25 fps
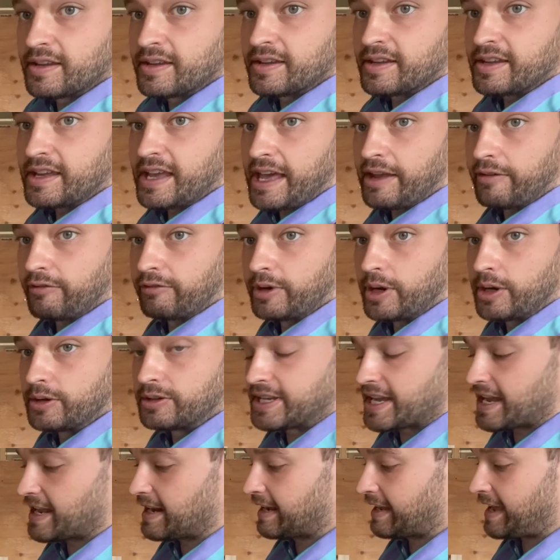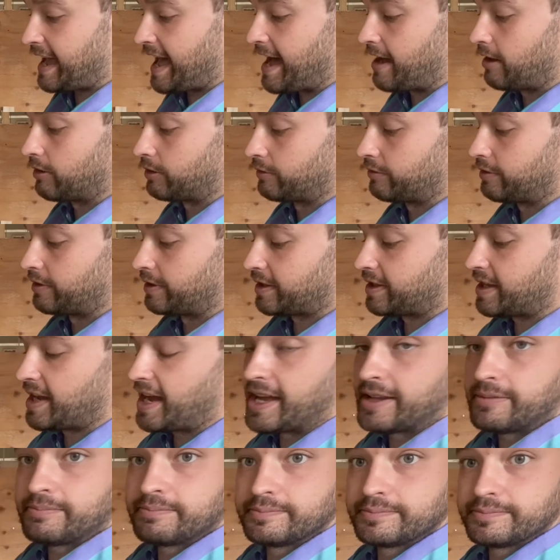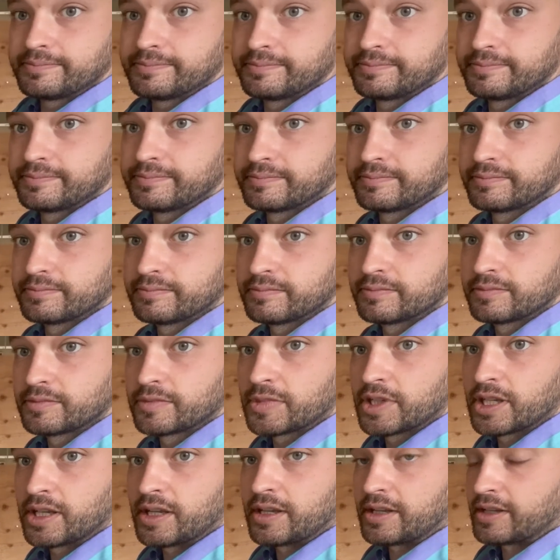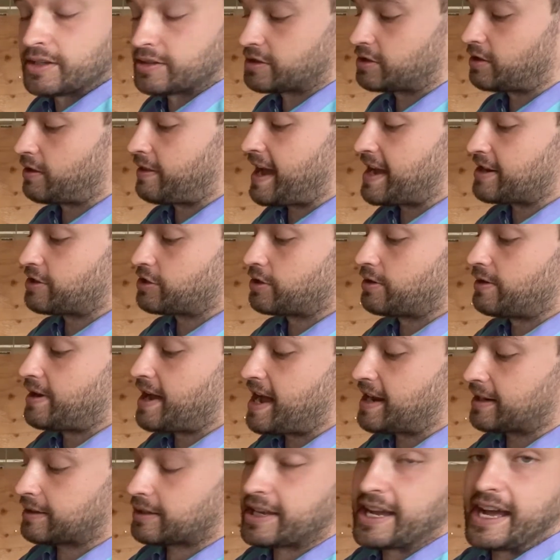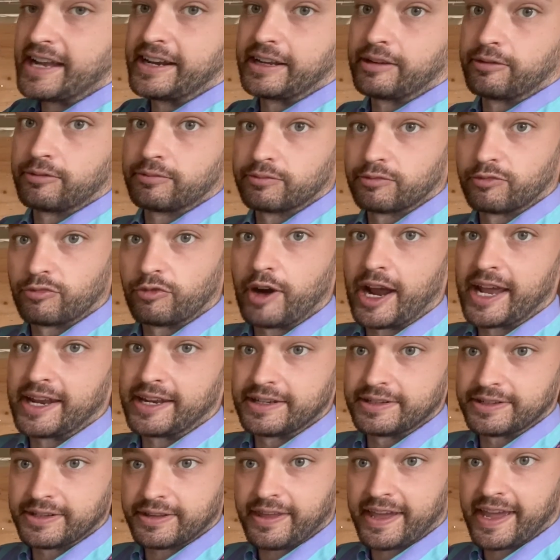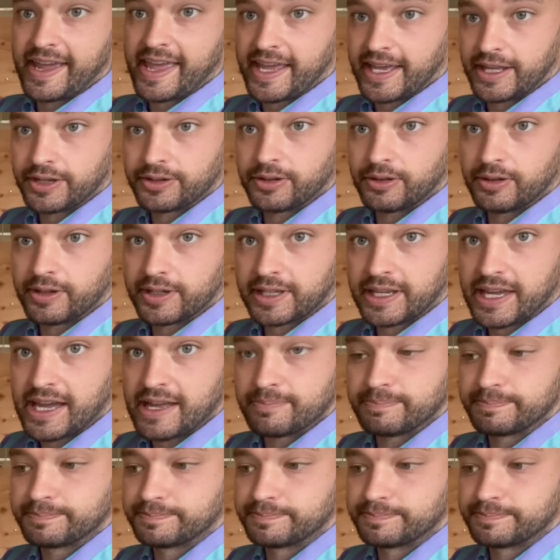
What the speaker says: and rotating out of the cut so that you're not cutting right into the handle again.